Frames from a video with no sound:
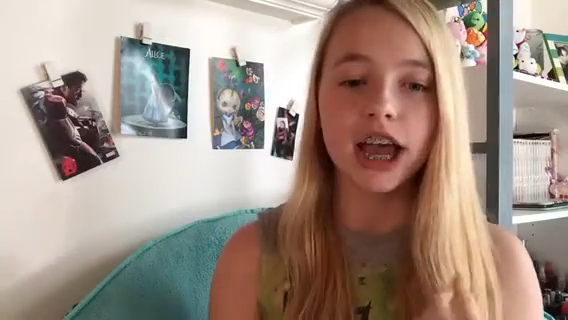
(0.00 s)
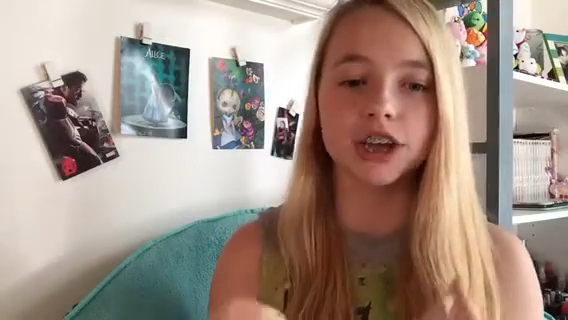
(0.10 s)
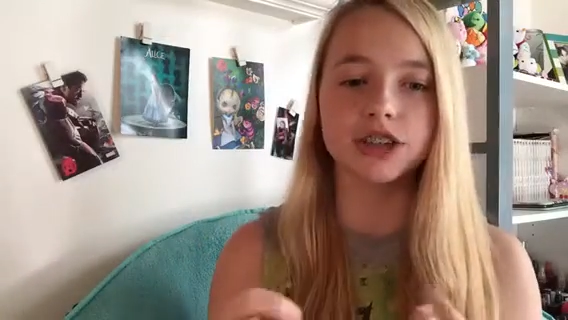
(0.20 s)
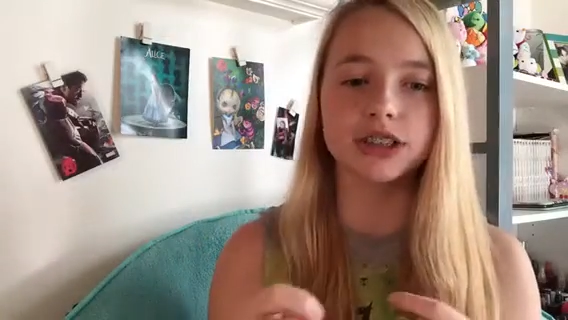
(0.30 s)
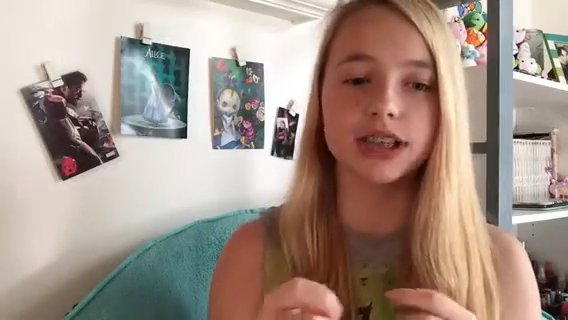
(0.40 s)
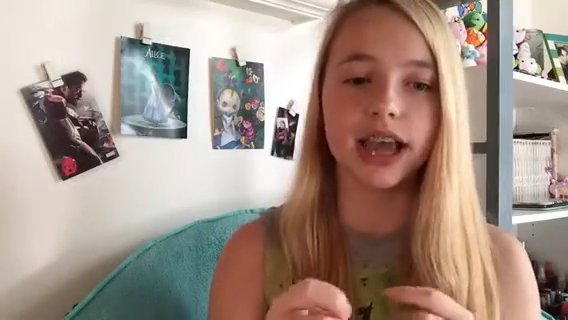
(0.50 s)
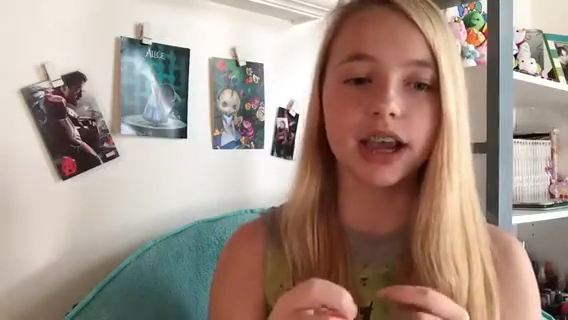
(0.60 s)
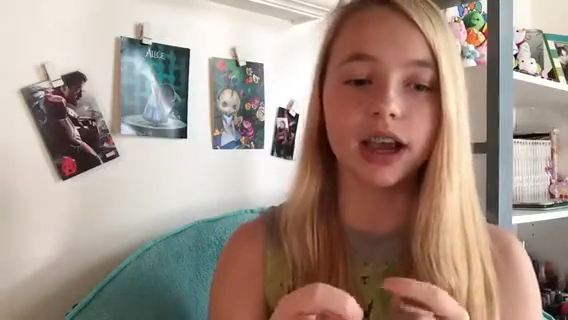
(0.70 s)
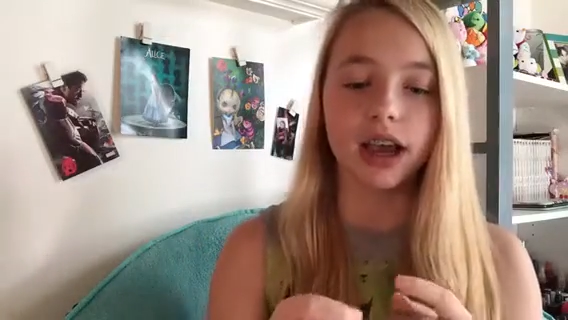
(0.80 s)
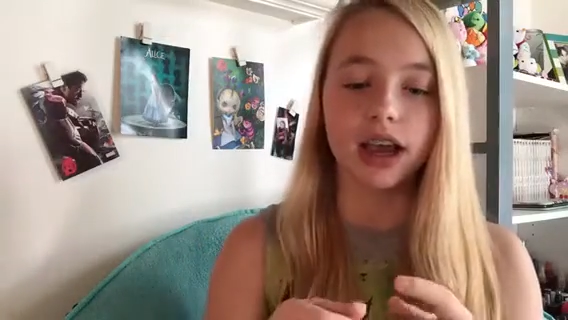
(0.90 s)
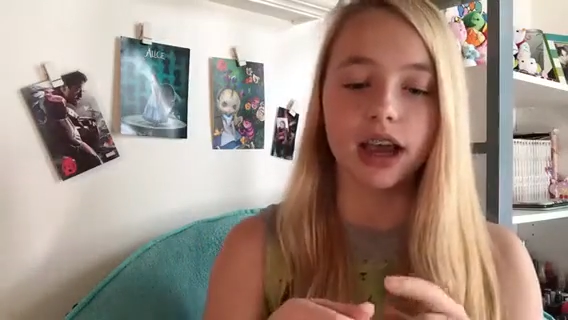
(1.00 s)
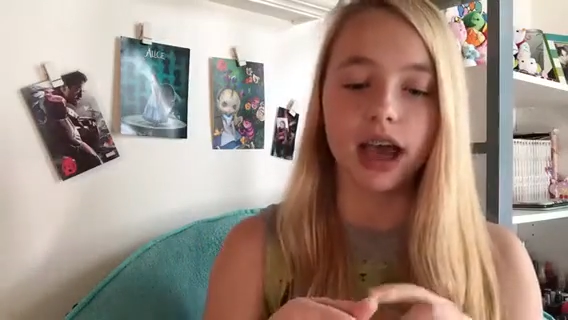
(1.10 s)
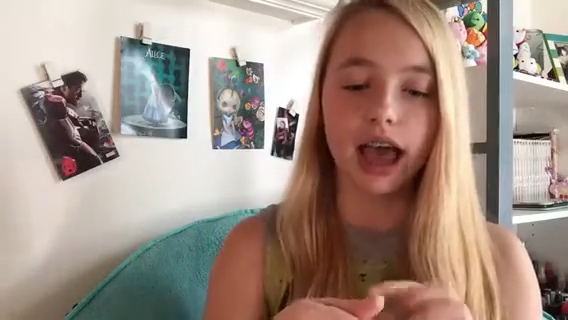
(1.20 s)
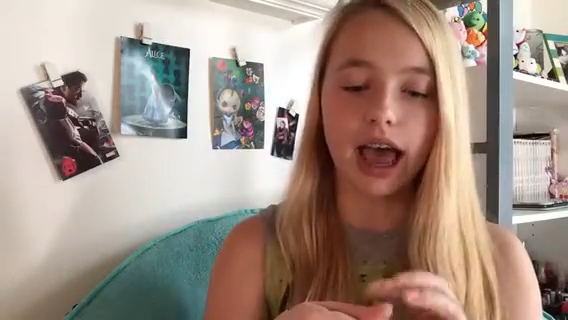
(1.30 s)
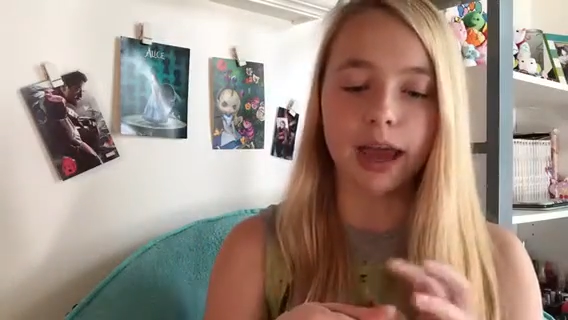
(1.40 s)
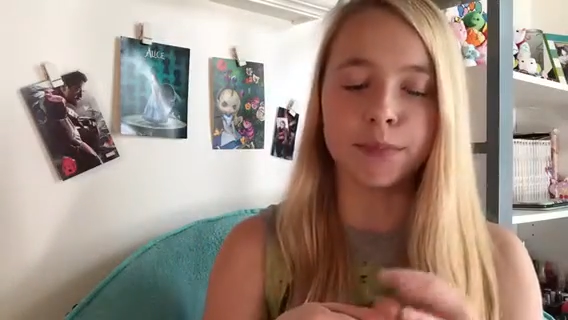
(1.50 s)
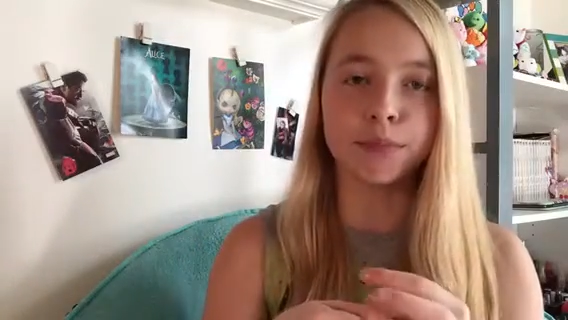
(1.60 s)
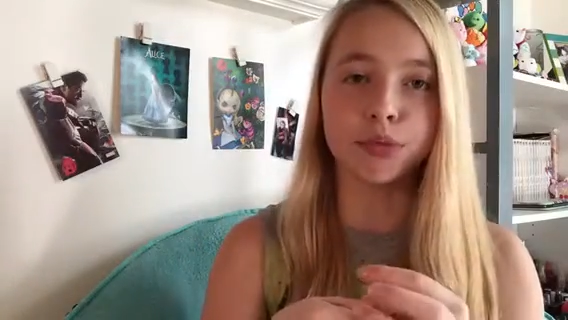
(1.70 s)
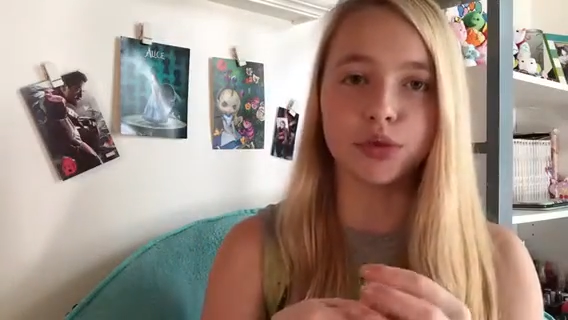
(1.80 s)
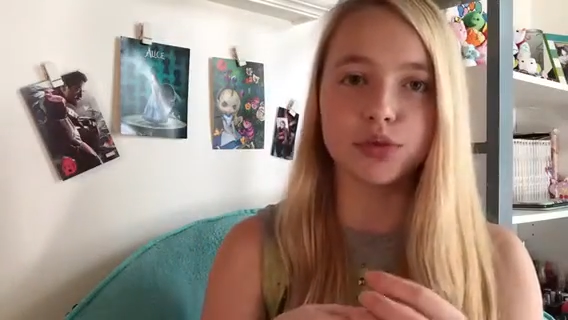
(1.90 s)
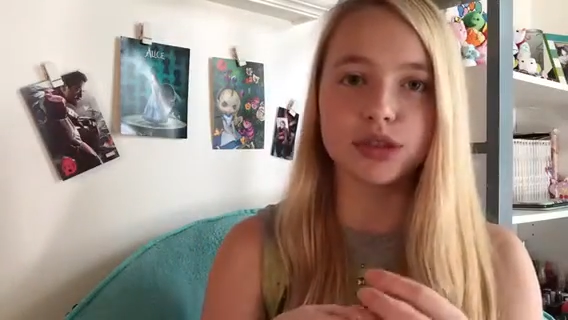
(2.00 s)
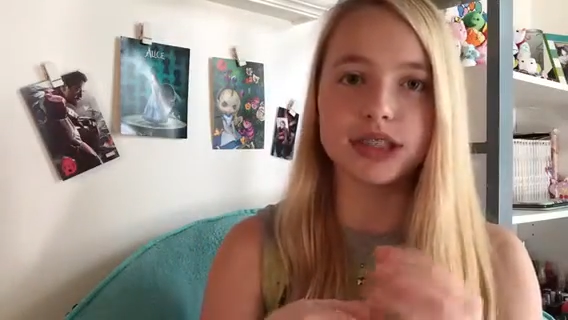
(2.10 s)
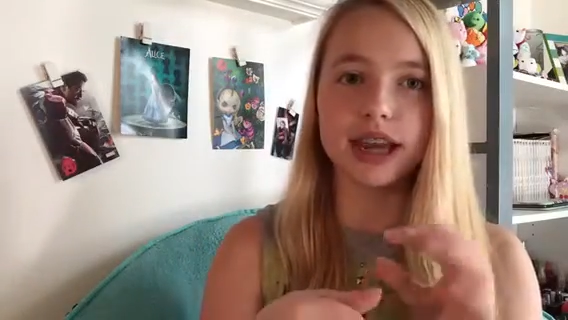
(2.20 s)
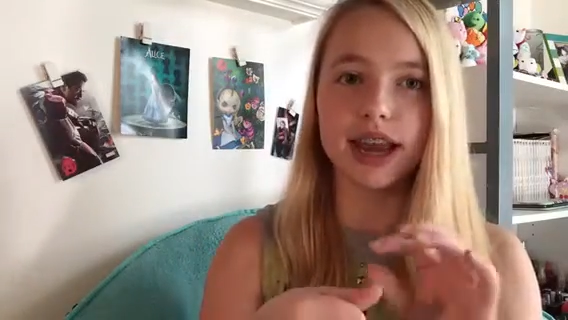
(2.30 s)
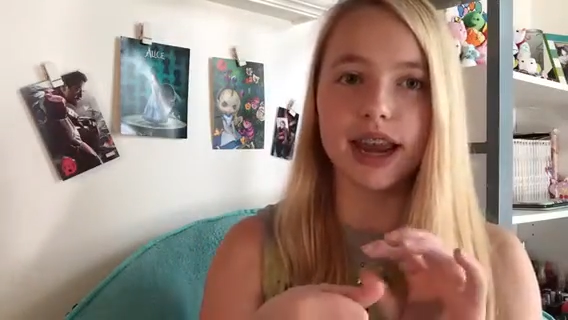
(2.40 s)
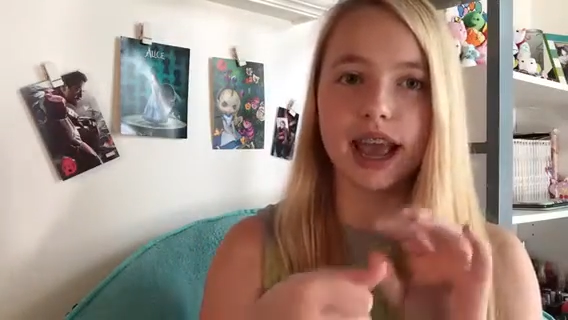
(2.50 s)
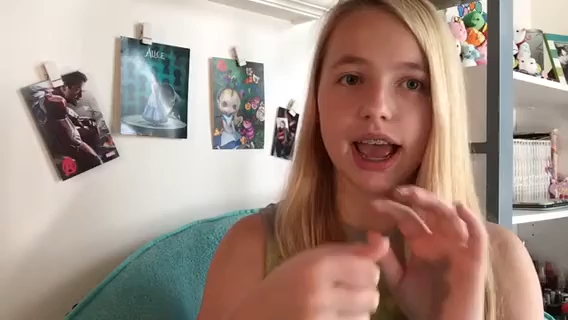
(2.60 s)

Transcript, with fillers: And she's like, I bruised it,